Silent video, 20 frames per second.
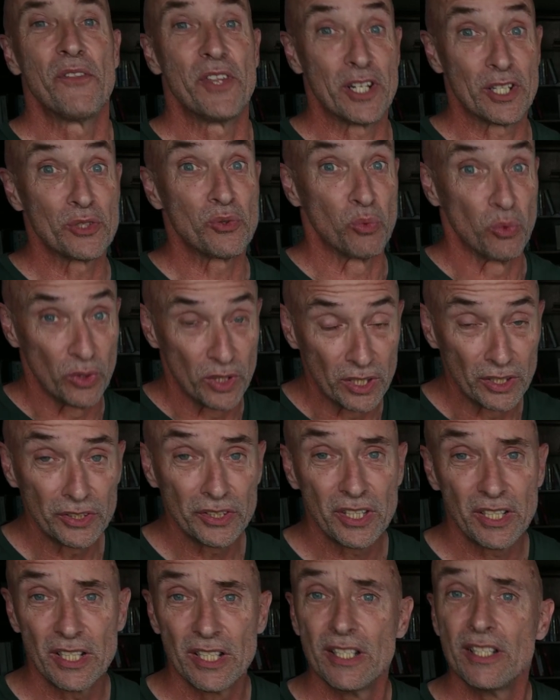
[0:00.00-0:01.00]
There's real
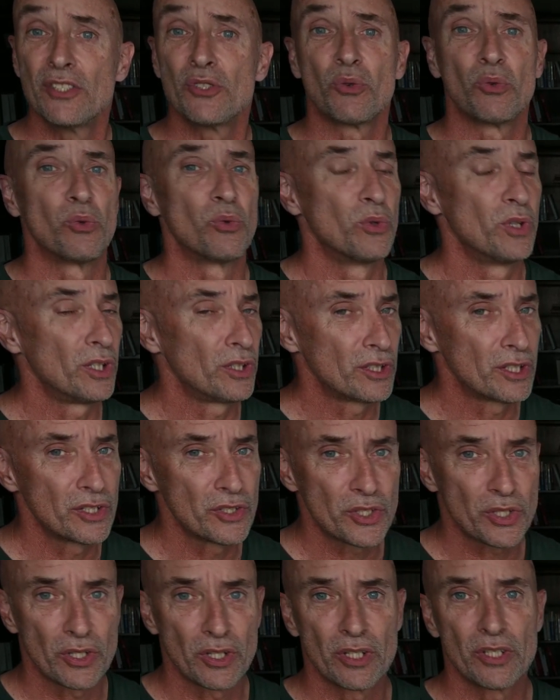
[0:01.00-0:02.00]
needs, real
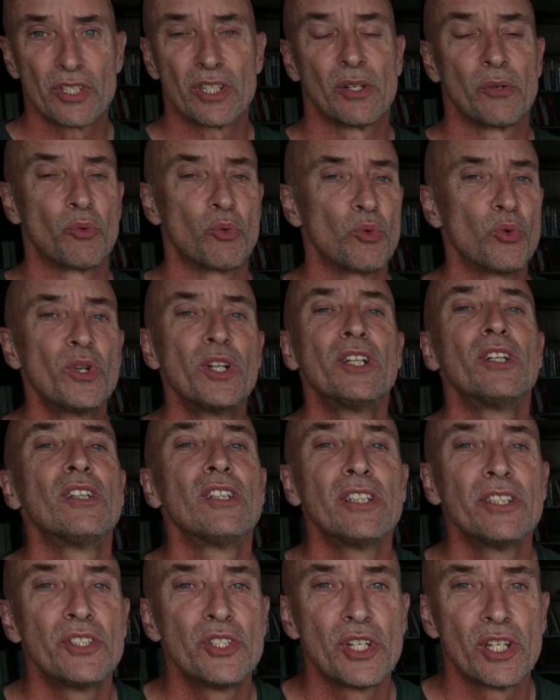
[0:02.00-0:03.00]
concerns,
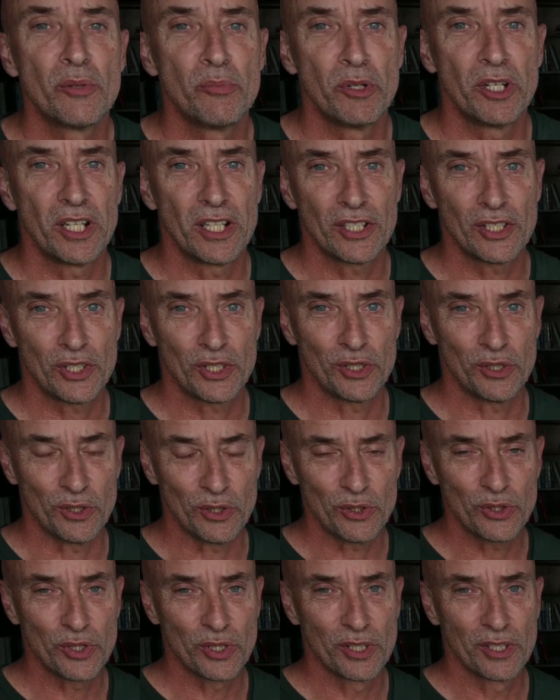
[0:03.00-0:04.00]
real legitimate
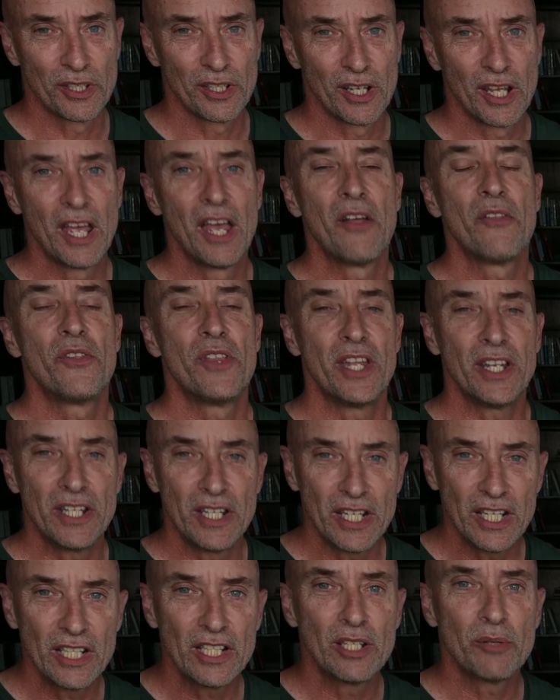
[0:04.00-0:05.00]
issues that
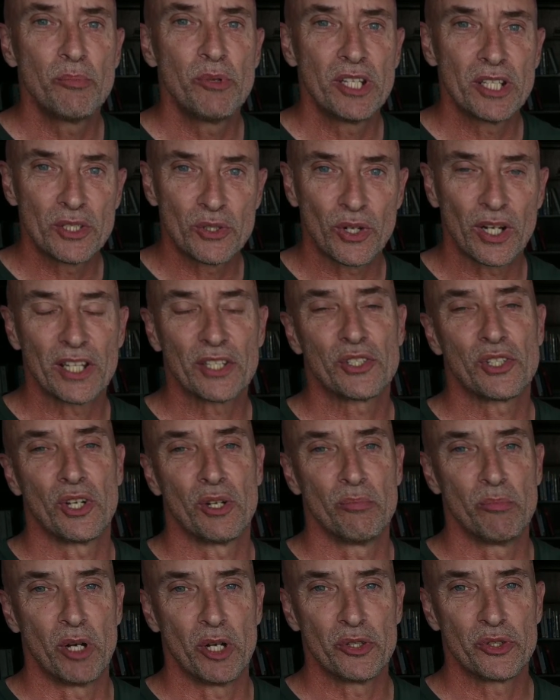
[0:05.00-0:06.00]
need to be addressed
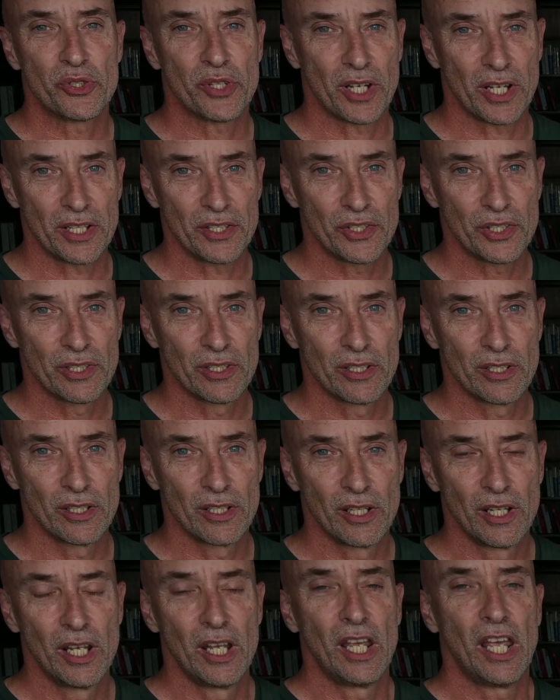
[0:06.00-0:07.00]
on both sides.
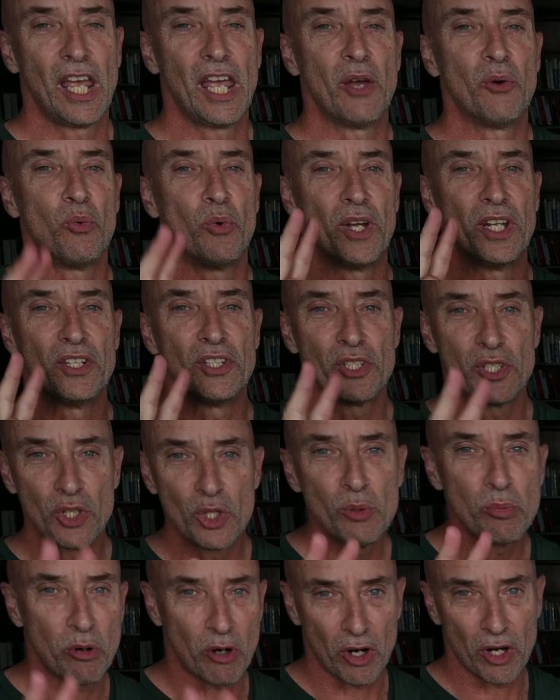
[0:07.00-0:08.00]
And when
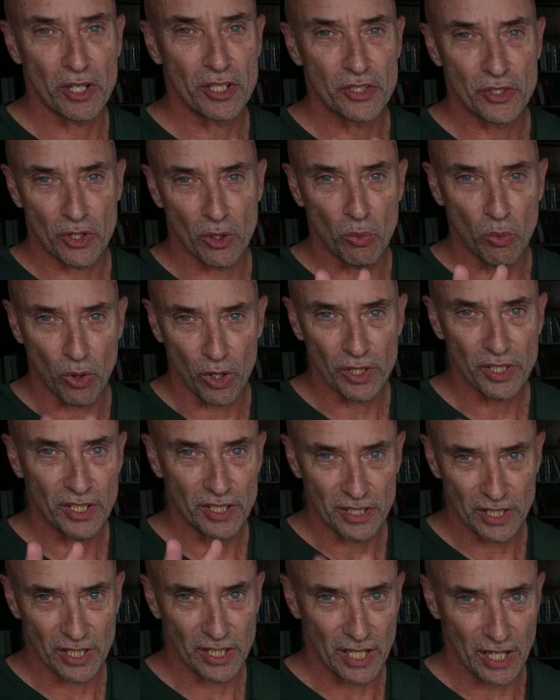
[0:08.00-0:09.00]
two parties are
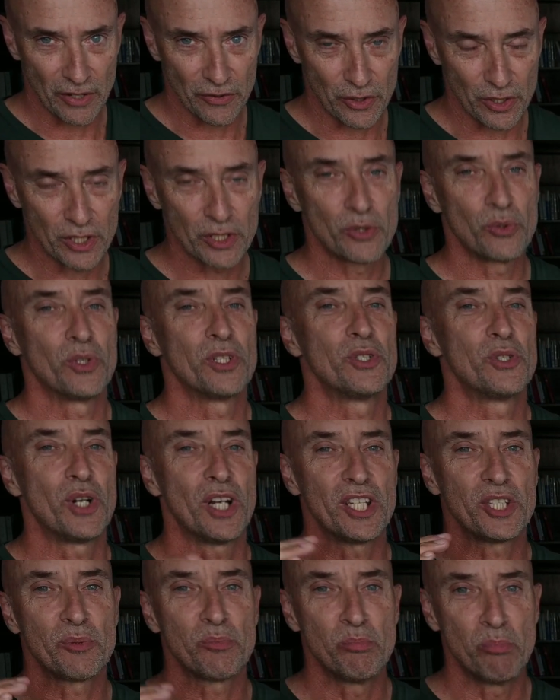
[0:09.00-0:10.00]
working together to
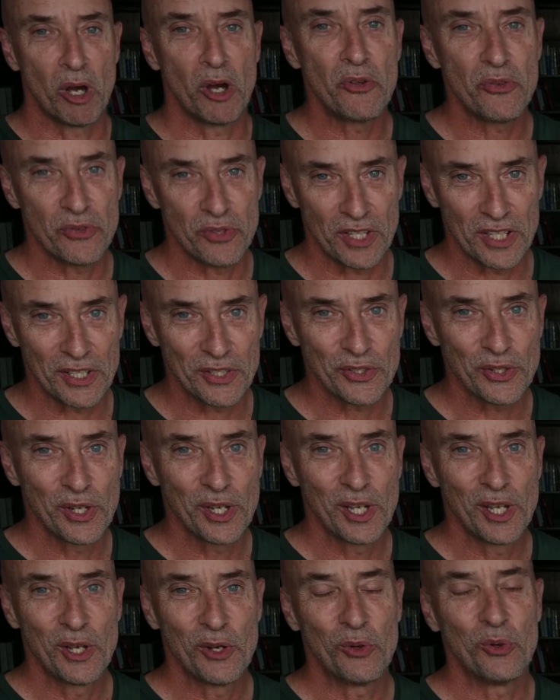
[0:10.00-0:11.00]
address both needs,
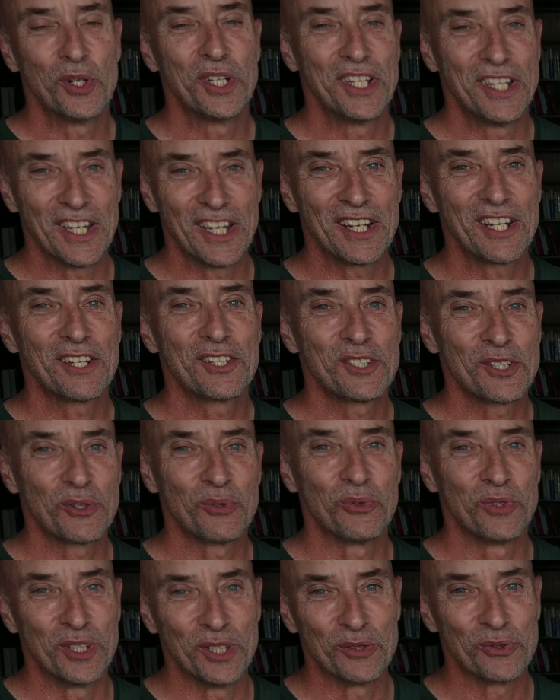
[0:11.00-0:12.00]
we get
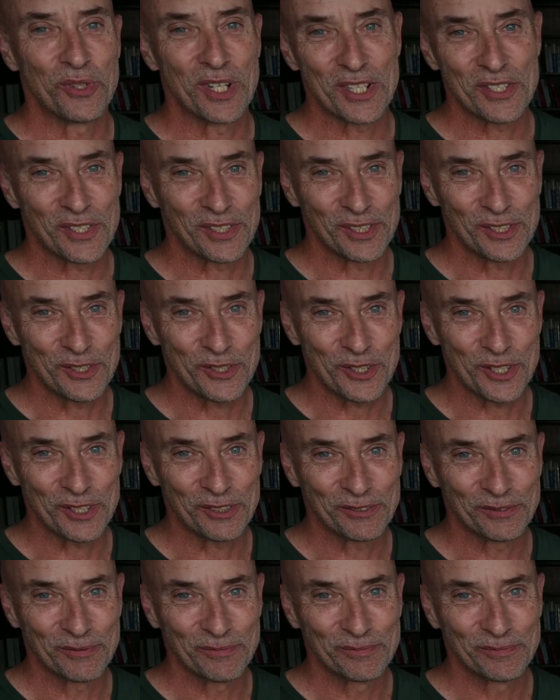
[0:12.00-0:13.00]
to real
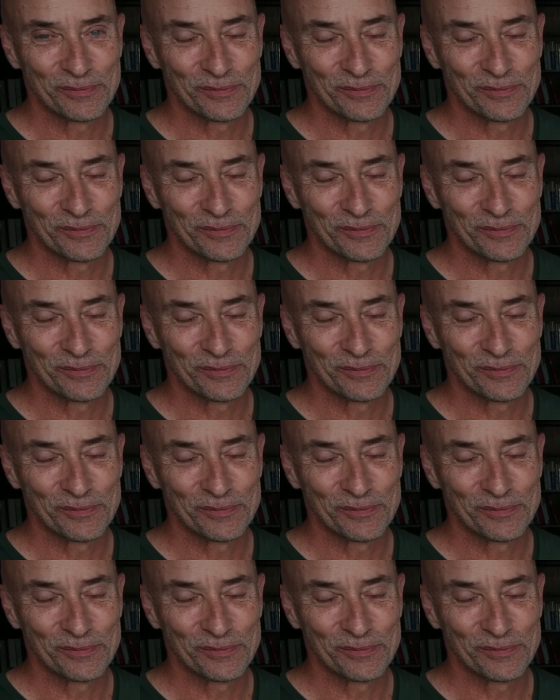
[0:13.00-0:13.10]
resolution.